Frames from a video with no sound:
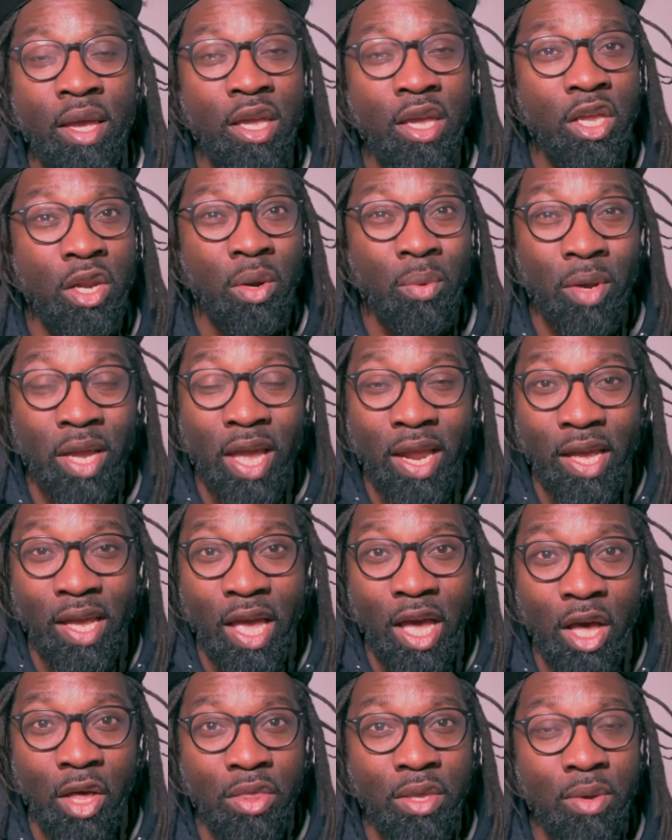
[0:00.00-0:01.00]
You know, we're getting
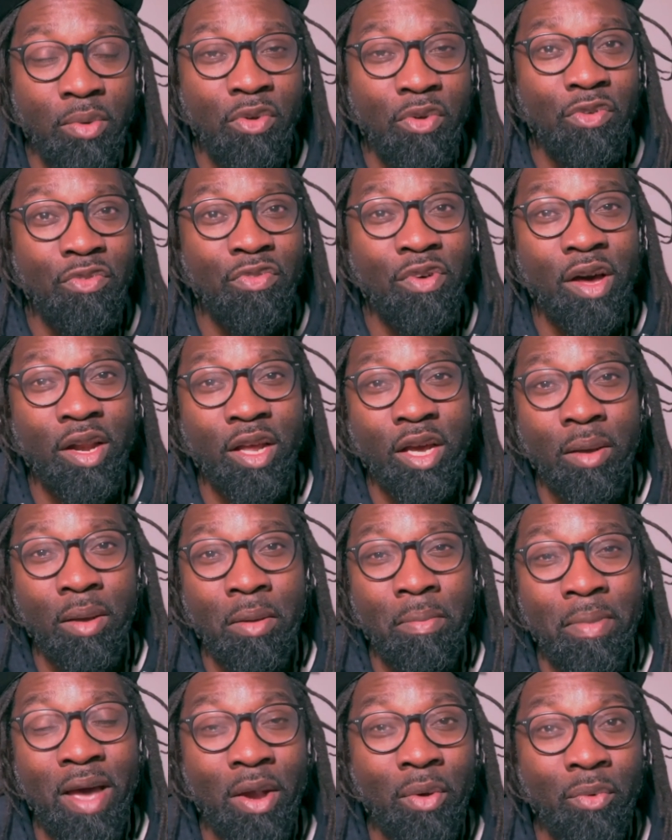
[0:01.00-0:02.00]
healthy with Fofana
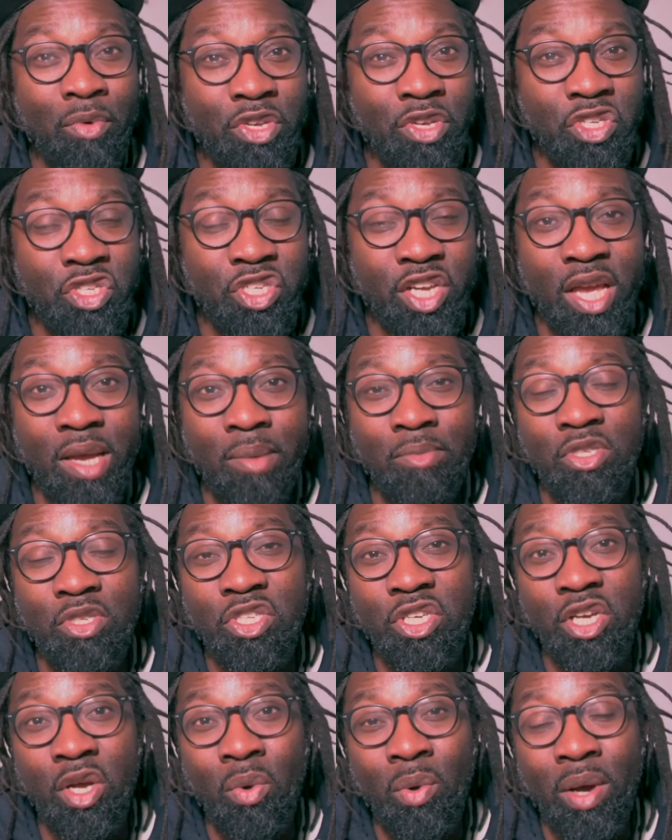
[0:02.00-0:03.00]
coming back, Reece James,
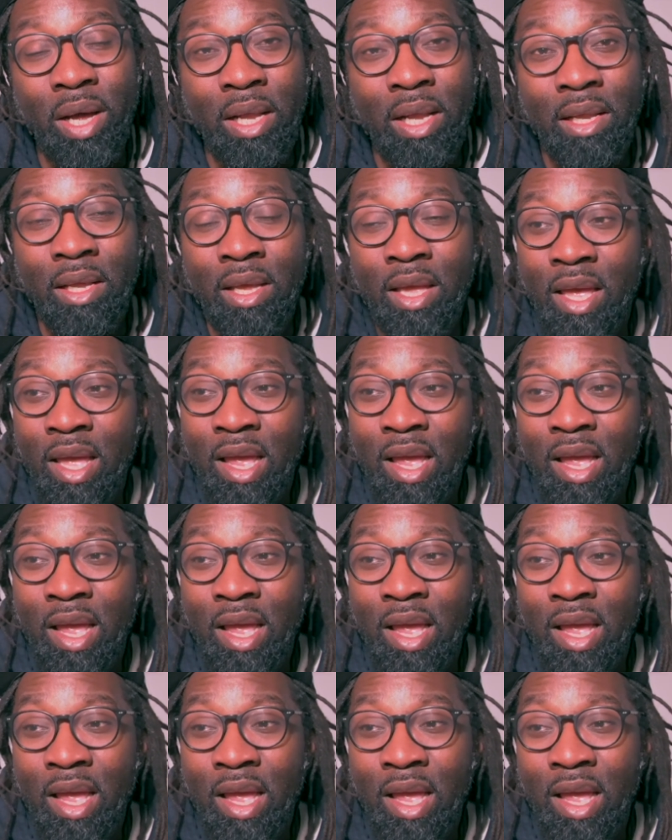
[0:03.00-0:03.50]
Chilwell.